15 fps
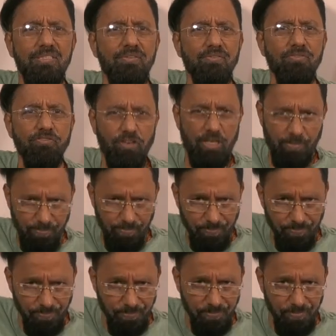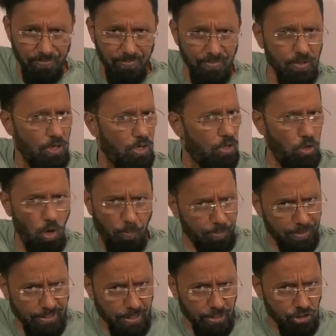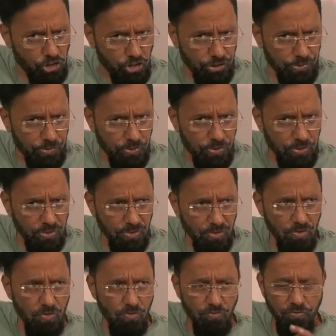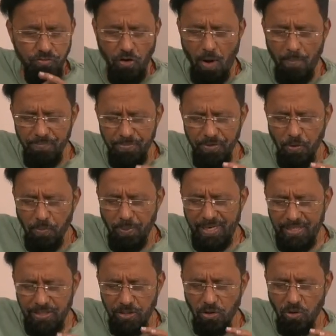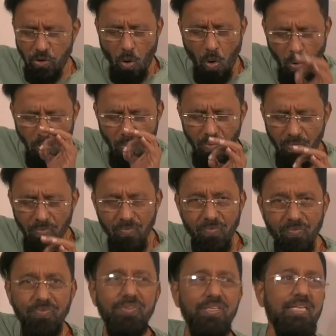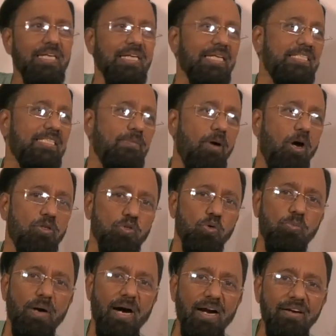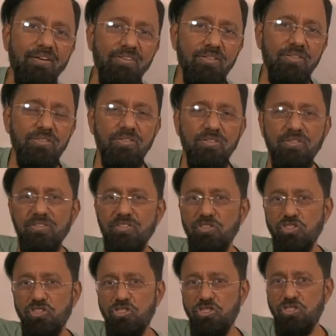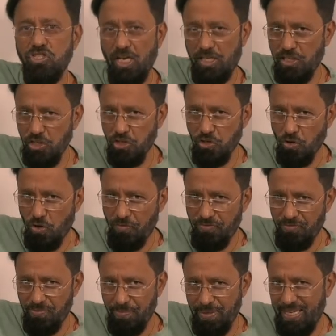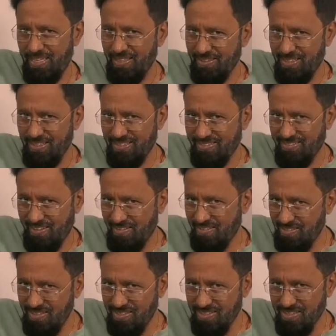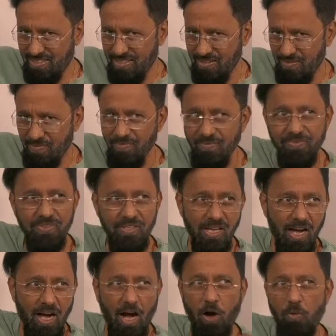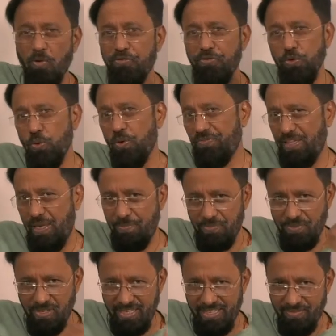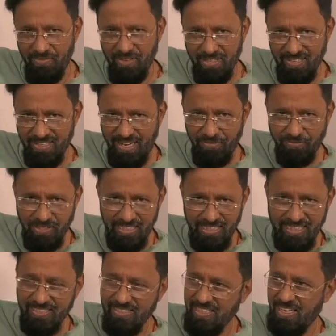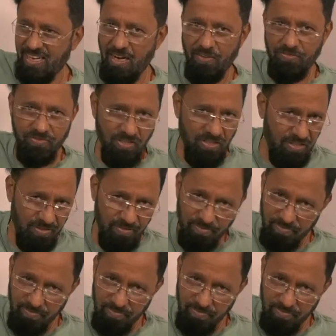film. No pretensions. From the word go, it's about Umar, Jackie Shroff playing the terrorist, how a few of them were left in India after